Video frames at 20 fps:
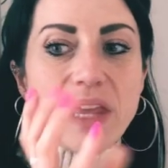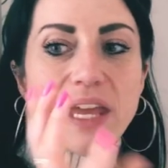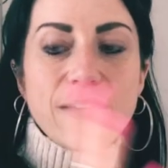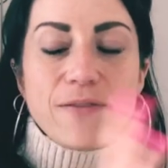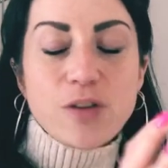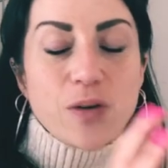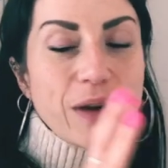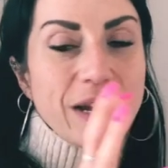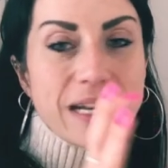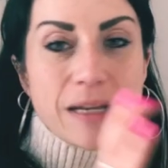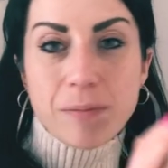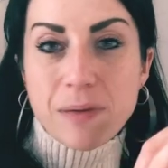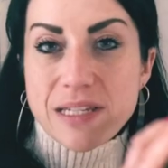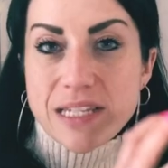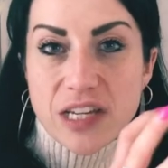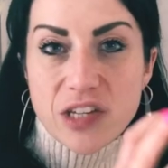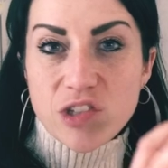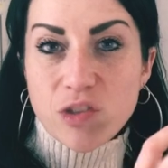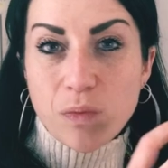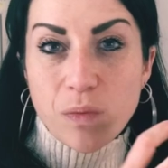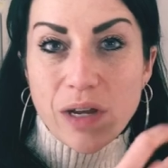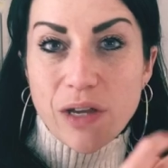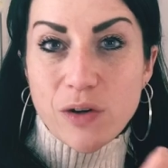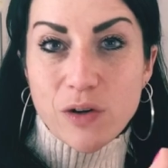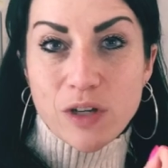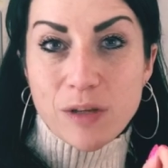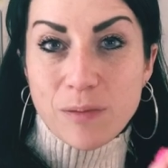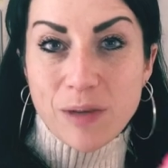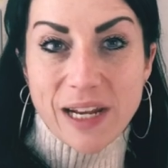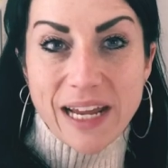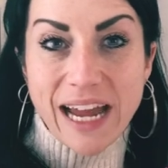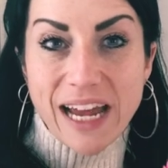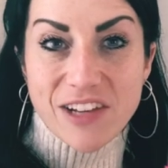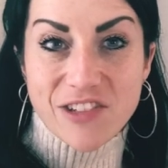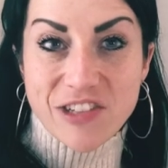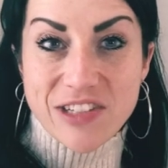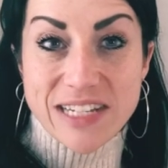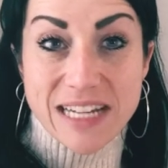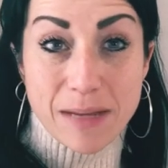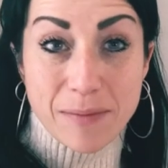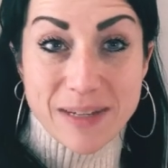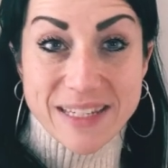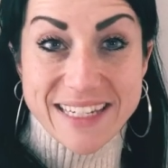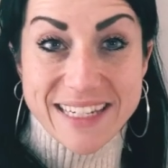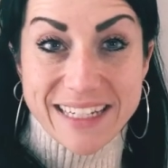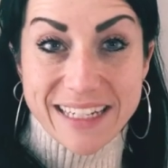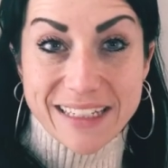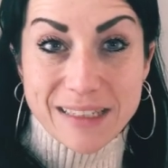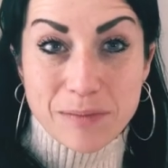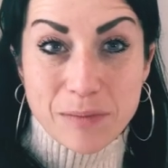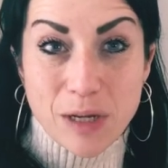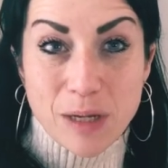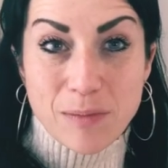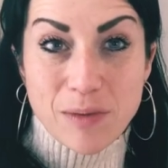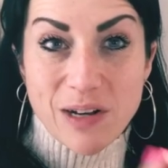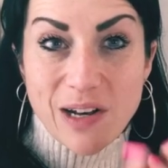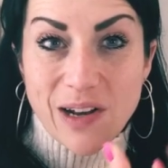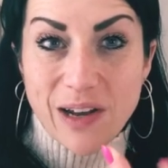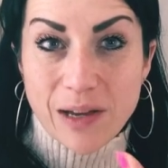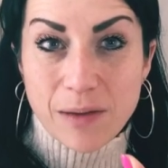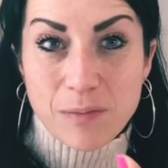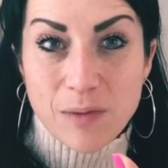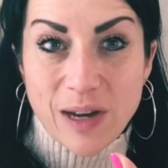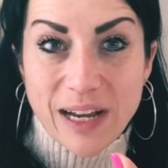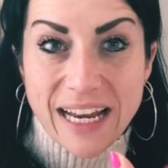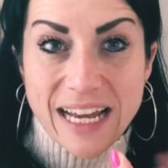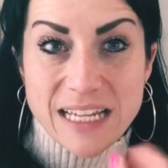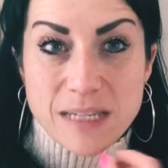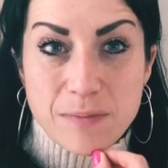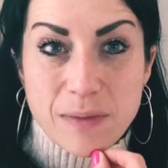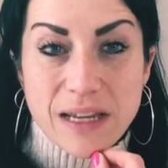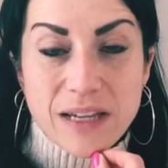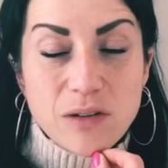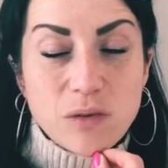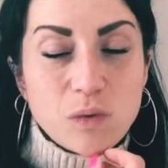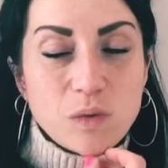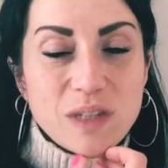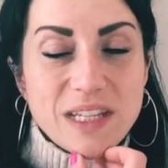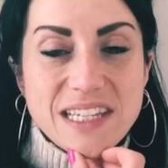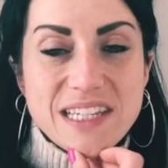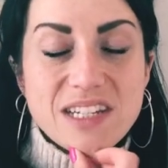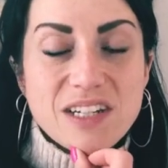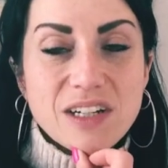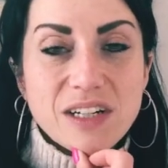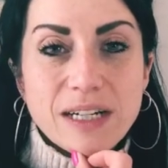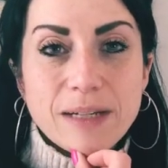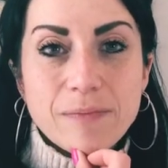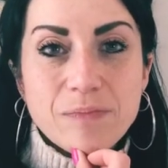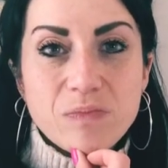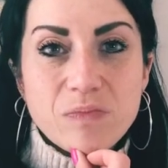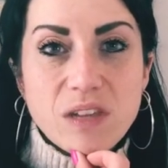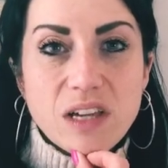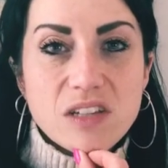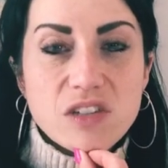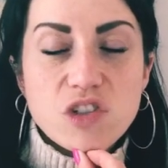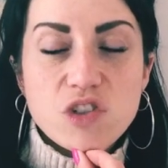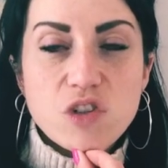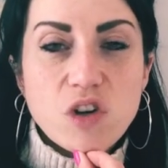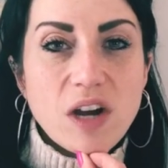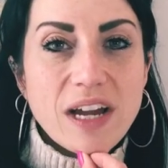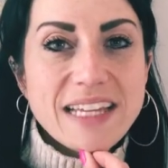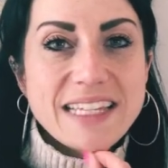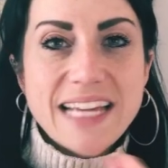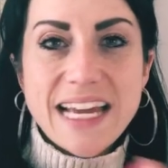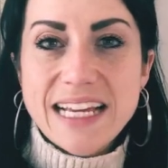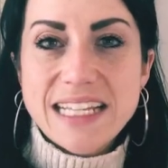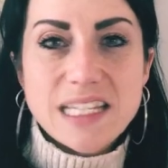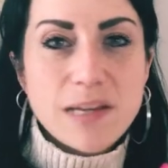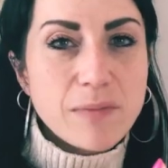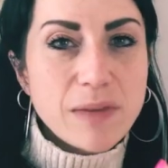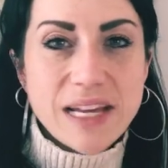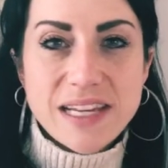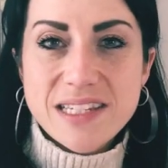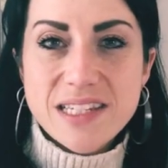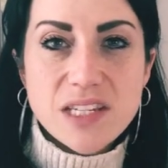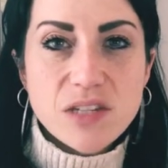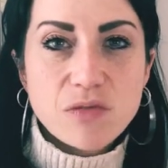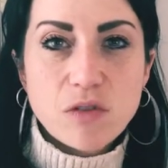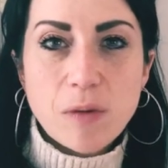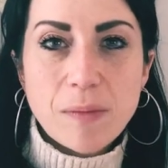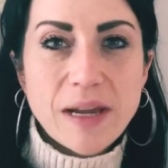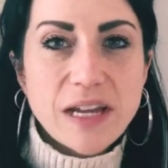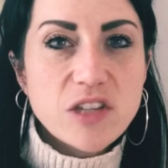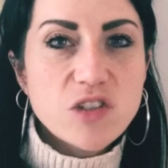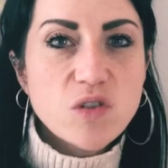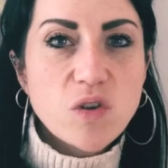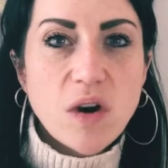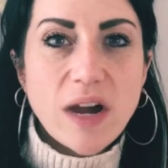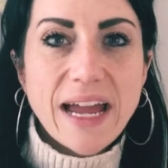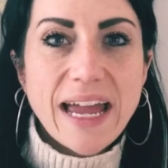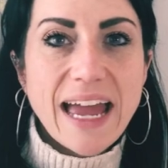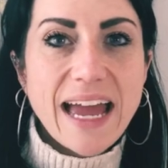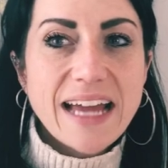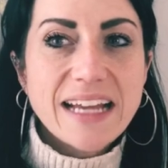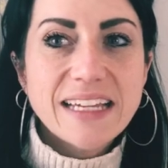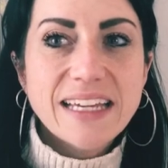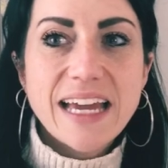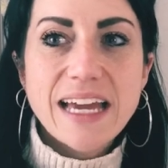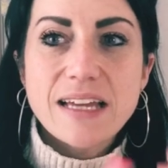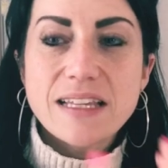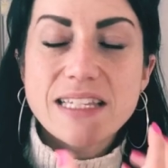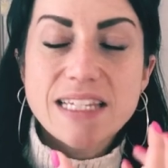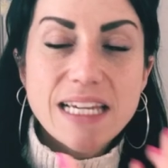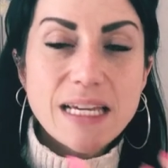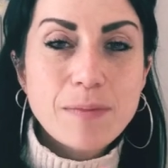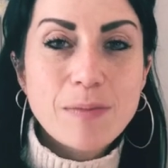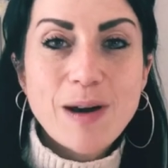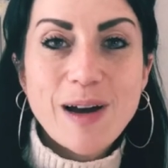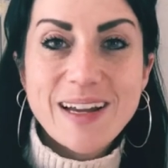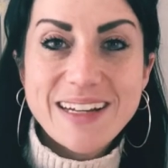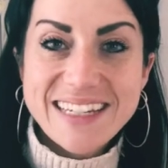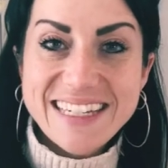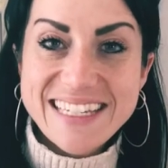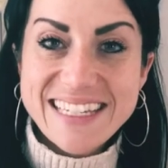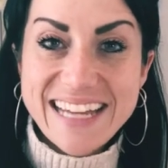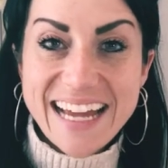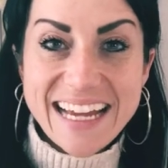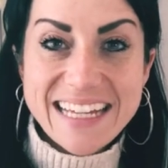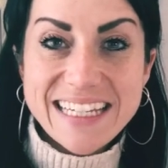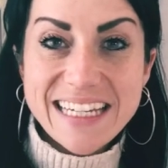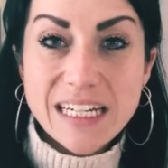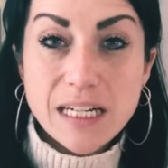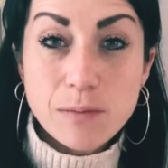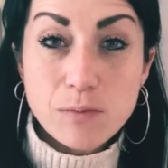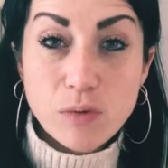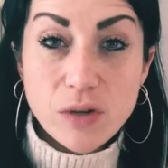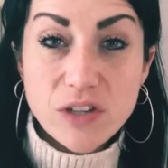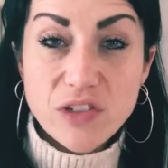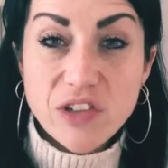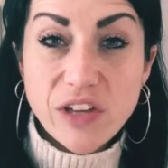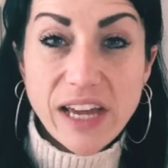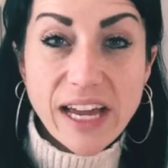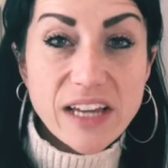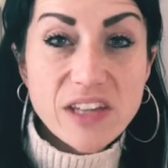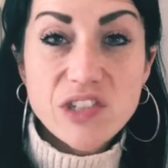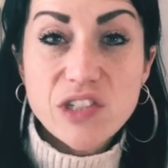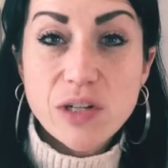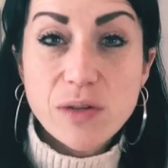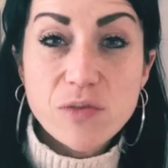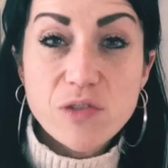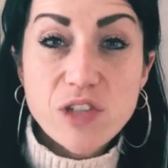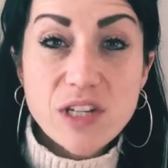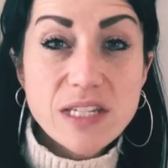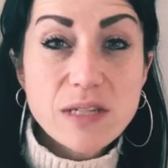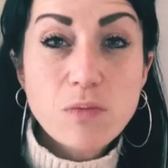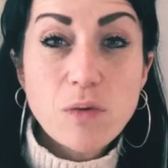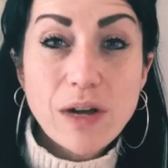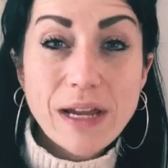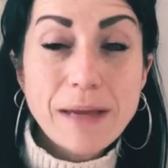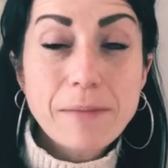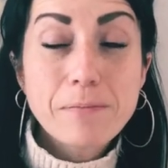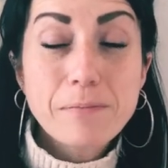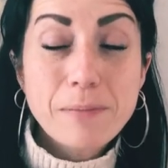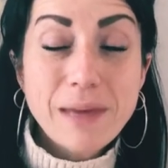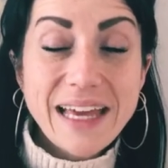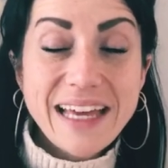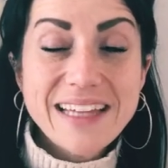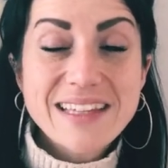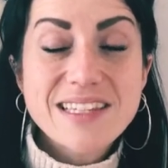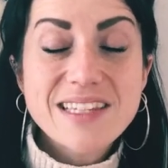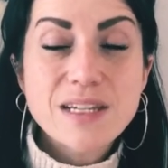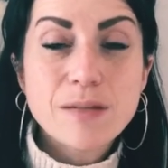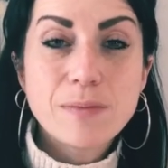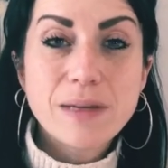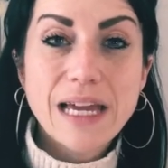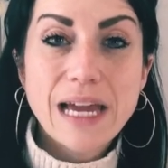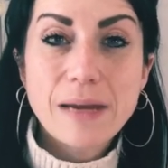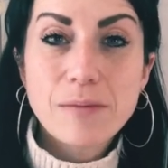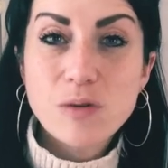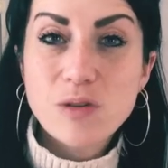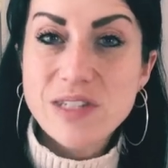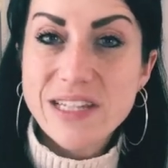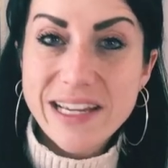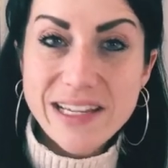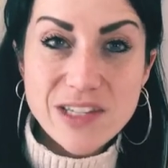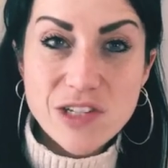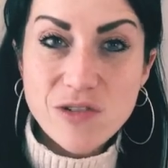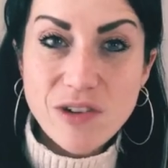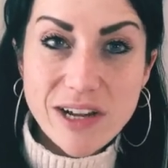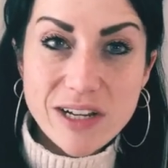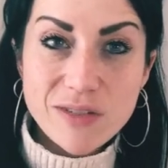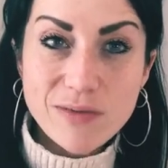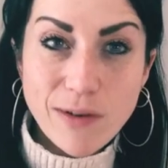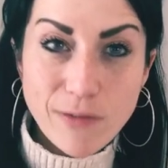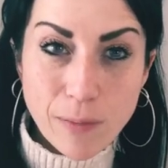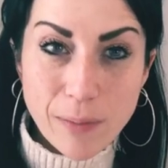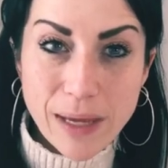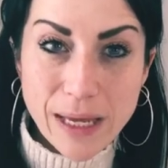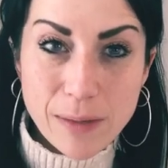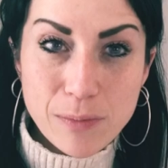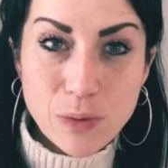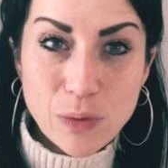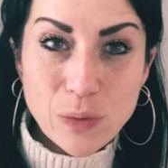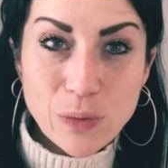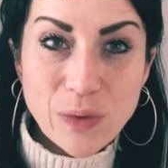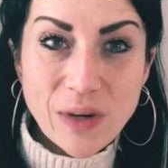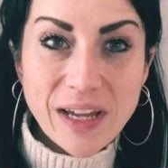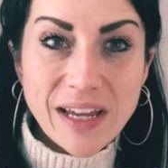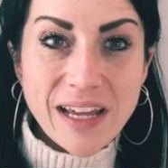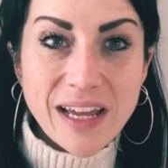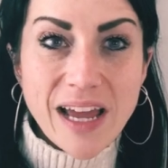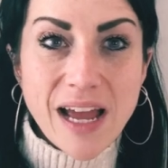if you're in a position where your communication is limited at the moment, like mine has been all this time, to try and take some lessons from it, try and get a deeper understanding and appreciation of just what it means to be able to interact with other people.